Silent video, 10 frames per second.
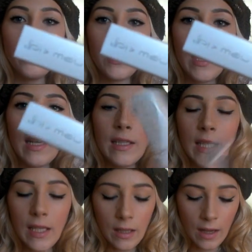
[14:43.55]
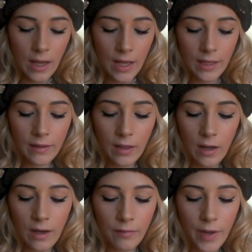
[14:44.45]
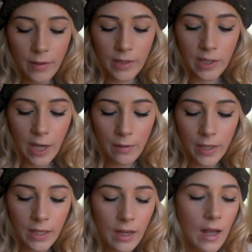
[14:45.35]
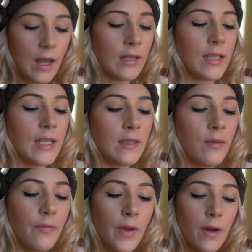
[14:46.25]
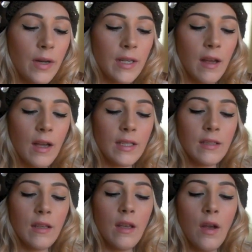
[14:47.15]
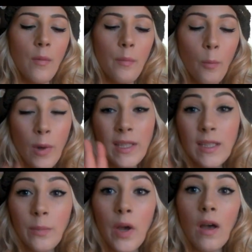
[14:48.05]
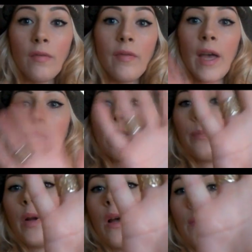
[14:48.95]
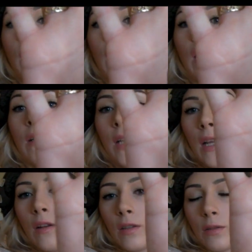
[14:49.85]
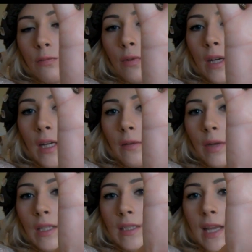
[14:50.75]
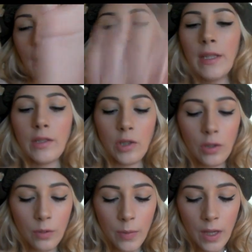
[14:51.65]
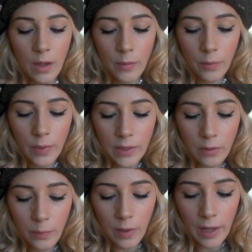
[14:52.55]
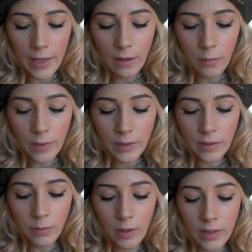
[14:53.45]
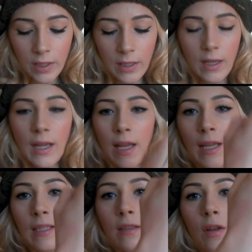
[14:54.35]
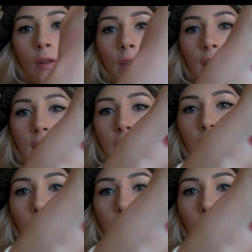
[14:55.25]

CID in the colour Very Cherry, and it's a very nice winter perfect plum colour. Looks really, really scary in the tube, but when you apply it or when you swatch it, it's not that scary.